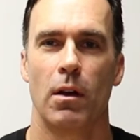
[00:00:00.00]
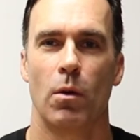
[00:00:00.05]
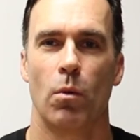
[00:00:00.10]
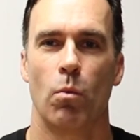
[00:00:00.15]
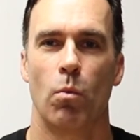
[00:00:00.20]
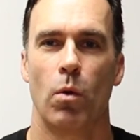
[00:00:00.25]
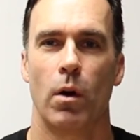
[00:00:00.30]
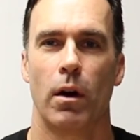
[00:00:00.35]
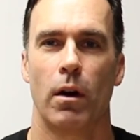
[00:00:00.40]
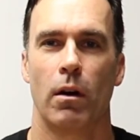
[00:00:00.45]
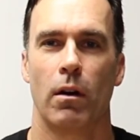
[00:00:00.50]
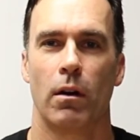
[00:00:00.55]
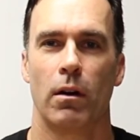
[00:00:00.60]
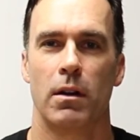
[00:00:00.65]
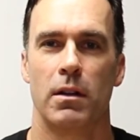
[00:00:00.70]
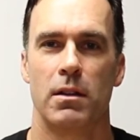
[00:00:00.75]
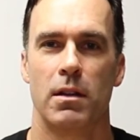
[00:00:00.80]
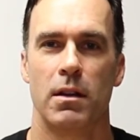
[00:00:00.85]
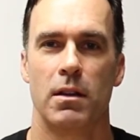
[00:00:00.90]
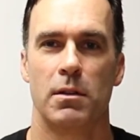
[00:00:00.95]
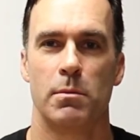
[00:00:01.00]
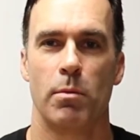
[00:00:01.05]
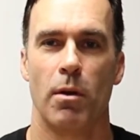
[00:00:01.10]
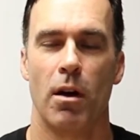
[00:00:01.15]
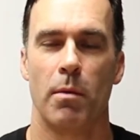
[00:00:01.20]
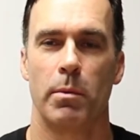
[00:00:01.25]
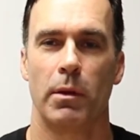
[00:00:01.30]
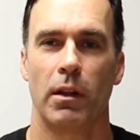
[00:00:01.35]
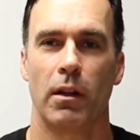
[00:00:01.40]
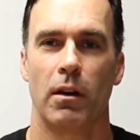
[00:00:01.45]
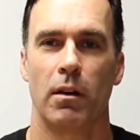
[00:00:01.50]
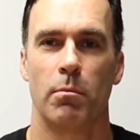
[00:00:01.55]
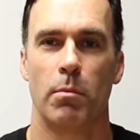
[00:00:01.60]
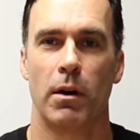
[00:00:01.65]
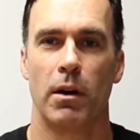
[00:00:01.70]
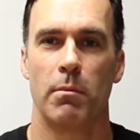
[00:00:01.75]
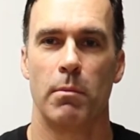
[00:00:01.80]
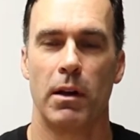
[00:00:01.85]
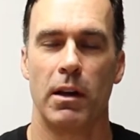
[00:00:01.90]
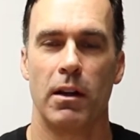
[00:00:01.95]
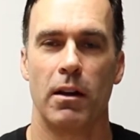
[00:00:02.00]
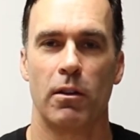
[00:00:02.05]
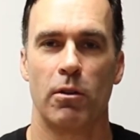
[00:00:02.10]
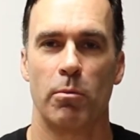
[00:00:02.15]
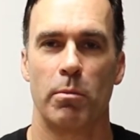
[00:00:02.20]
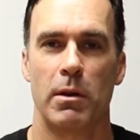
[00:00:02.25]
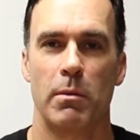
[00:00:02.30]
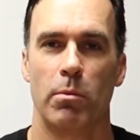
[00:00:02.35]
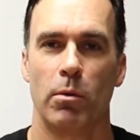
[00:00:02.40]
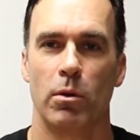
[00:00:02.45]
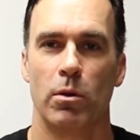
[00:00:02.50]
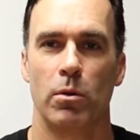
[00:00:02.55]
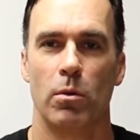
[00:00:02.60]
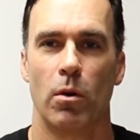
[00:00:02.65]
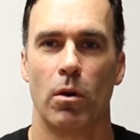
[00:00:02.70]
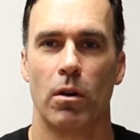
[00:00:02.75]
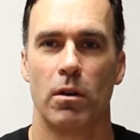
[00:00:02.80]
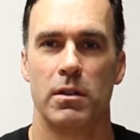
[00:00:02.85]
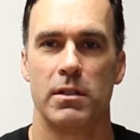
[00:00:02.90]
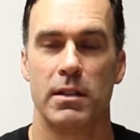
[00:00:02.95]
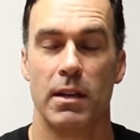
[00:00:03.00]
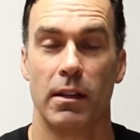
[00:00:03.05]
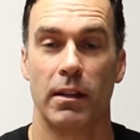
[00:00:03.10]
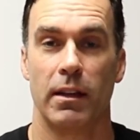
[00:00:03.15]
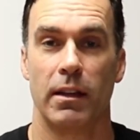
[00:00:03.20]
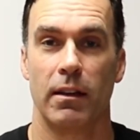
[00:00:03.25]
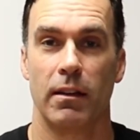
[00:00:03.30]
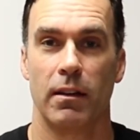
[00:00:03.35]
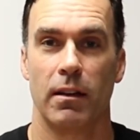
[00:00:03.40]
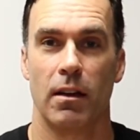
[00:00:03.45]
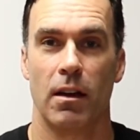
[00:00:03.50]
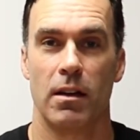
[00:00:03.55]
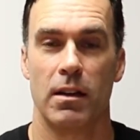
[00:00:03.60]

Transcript: where it is populated by many other people who are selling